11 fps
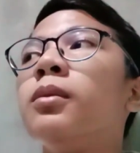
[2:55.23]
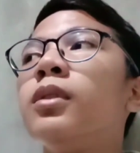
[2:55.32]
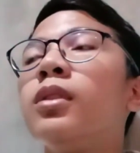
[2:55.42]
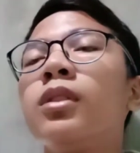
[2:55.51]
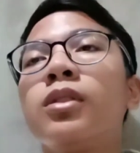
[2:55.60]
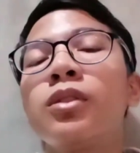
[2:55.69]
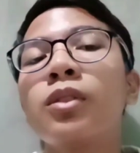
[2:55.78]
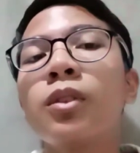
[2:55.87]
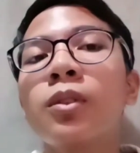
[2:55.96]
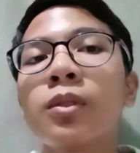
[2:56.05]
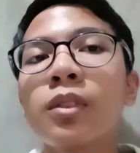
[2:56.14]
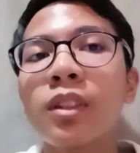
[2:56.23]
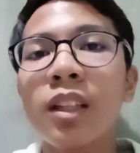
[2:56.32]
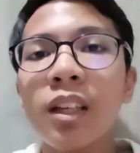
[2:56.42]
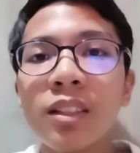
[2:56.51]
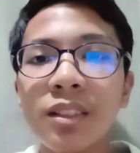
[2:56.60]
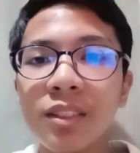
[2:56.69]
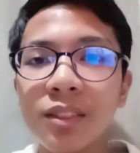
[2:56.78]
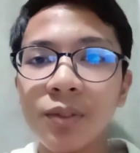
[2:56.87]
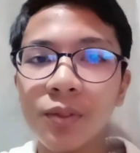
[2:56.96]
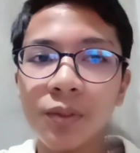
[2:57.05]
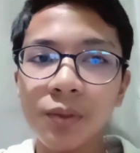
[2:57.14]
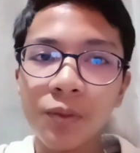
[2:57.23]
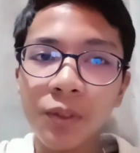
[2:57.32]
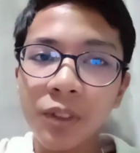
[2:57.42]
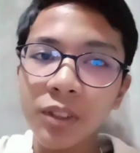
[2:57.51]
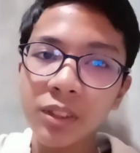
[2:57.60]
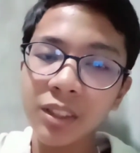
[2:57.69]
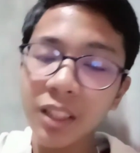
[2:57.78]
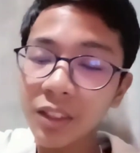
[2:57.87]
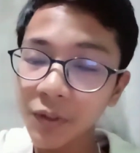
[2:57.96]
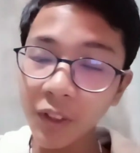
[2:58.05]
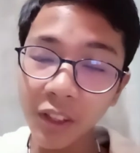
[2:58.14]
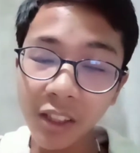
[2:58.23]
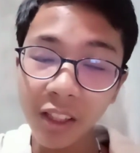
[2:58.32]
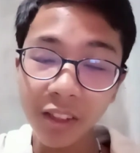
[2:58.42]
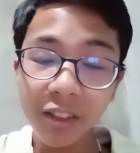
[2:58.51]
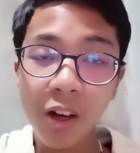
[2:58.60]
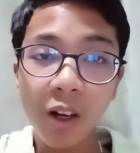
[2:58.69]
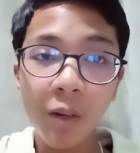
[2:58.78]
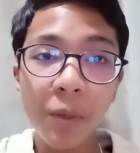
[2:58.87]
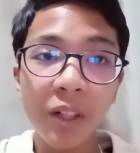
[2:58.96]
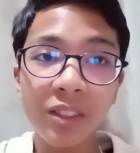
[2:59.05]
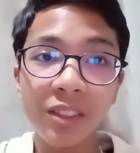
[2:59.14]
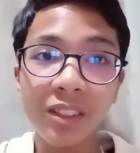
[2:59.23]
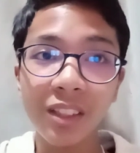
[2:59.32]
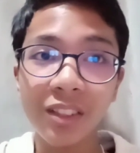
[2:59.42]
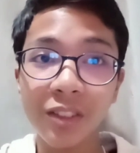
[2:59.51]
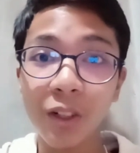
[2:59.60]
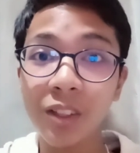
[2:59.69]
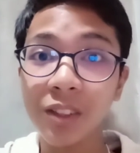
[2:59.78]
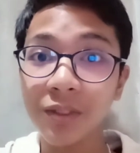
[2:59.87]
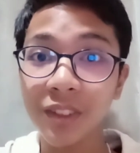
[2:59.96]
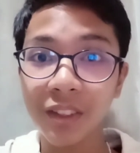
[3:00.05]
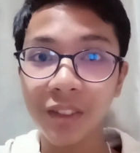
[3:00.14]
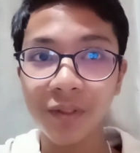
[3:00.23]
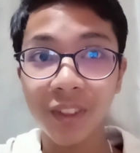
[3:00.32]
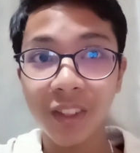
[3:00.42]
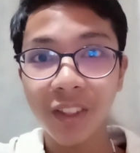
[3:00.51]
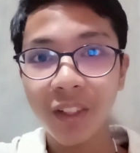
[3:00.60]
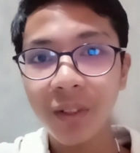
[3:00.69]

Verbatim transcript: so let's first things first let's talk about the start of this video